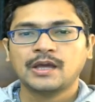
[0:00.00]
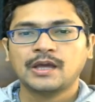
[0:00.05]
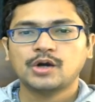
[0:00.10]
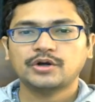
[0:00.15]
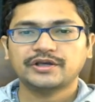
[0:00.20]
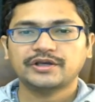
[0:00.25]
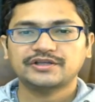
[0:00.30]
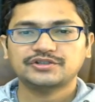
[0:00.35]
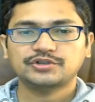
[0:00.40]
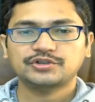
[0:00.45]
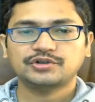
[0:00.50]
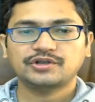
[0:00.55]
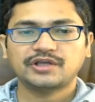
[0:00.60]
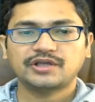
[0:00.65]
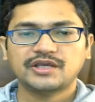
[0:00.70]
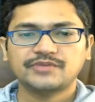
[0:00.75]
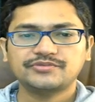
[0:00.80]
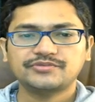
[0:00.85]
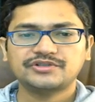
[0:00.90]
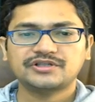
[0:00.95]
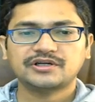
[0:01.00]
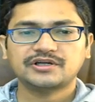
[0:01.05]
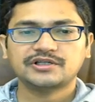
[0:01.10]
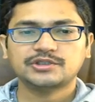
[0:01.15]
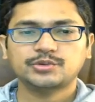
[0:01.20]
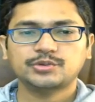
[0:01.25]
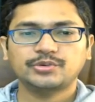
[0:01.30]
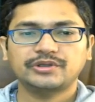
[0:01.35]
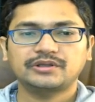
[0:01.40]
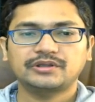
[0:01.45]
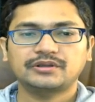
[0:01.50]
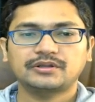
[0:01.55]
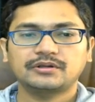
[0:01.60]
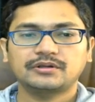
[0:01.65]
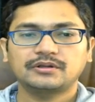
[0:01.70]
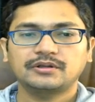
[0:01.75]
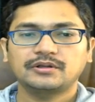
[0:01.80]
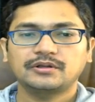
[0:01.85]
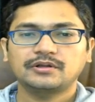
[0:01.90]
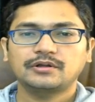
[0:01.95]
Okay, so the game starts with
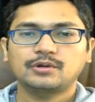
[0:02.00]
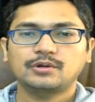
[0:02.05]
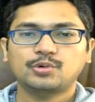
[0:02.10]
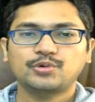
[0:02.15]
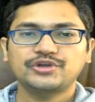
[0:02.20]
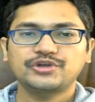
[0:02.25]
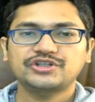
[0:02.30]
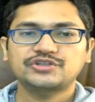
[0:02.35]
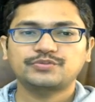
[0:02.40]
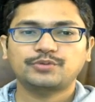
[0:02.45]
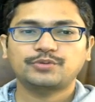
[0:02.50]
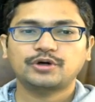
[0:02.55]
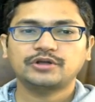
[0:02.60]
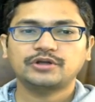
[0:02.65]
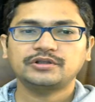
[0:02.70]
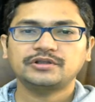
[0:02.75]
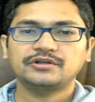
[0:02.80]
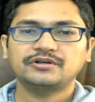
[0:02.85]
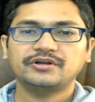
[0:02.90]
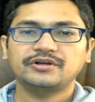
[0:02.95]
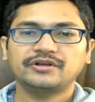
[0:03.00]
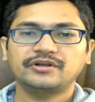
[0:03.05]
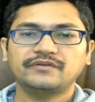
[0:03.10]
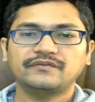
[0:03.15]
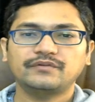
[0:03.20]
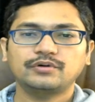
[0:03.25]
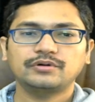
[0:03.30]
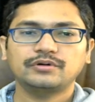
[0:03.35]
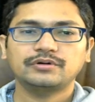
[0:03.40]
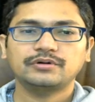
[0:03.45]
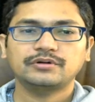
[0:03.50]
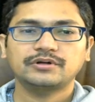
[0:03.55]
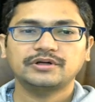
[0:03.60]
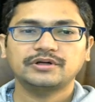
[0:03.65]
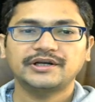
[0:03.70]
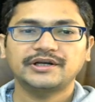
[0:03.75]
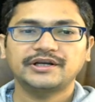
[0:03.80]
queen's pawn d4,